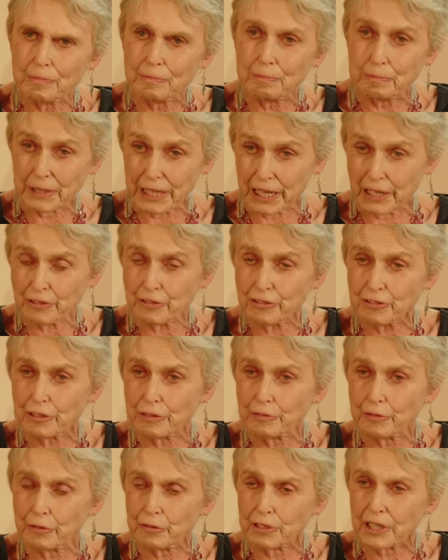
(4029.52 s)
blessed,
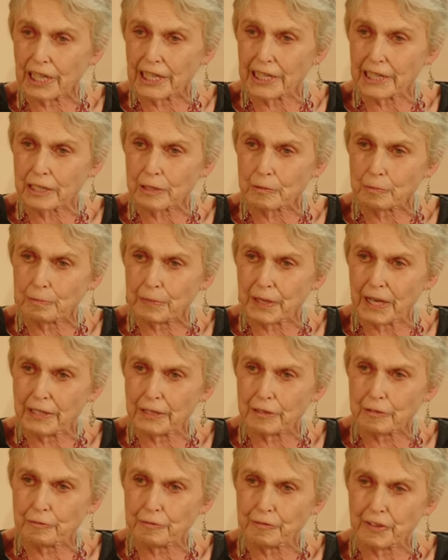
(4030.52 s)
if you like, by
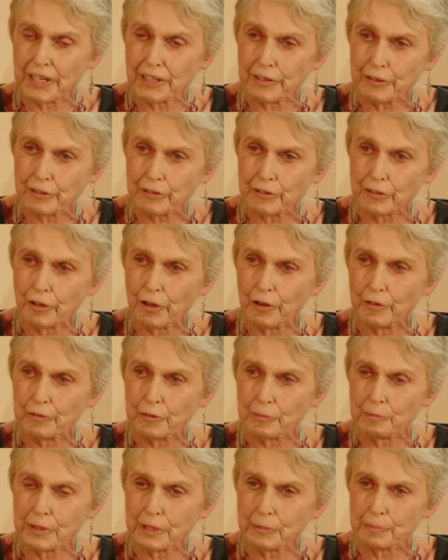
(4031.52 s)
the faith of the
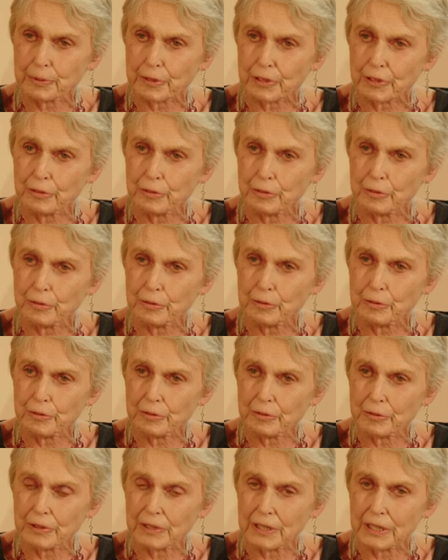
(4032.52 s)
people who
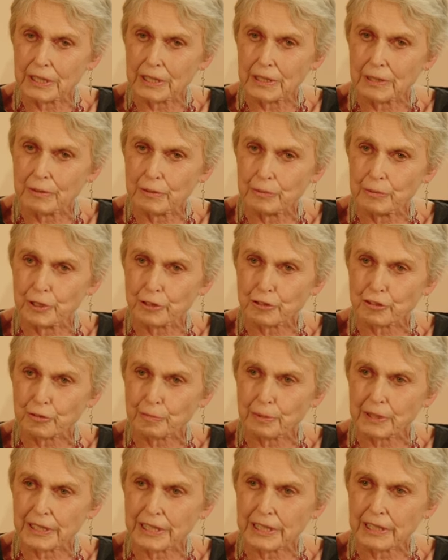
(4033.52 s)
worship
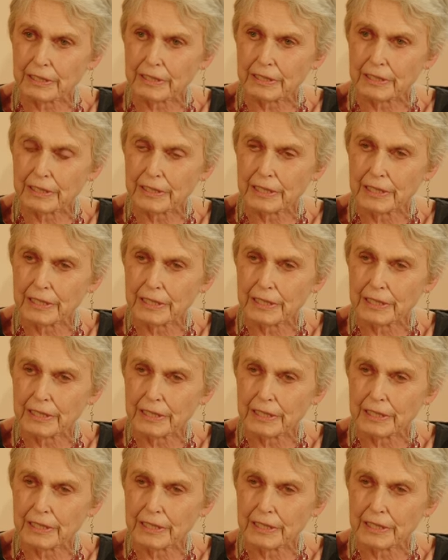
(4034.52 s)
in it,